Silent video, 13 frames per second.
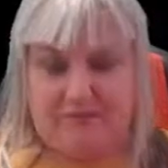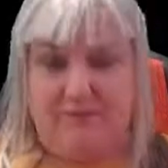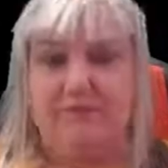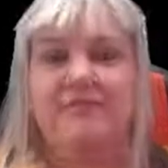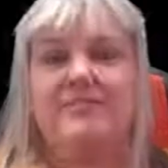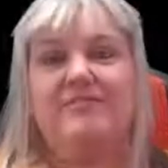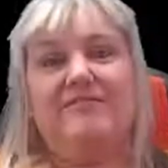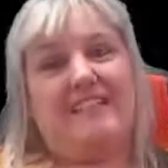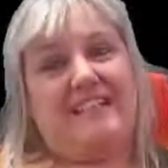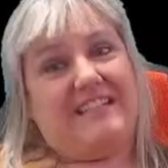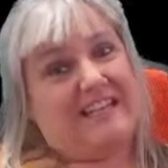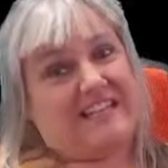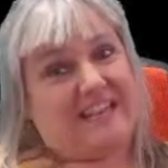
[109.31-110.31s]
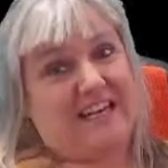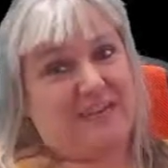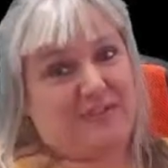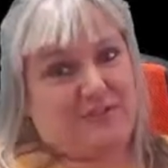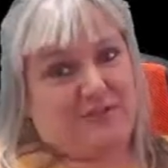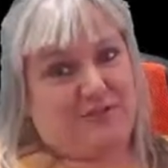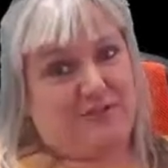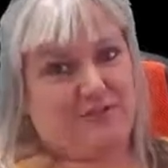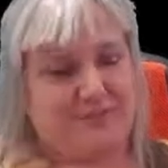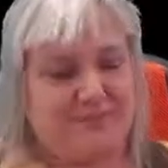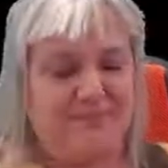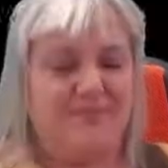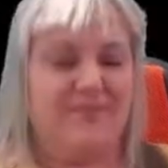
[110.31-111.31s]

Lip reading: Well, it wasn't really disastrous.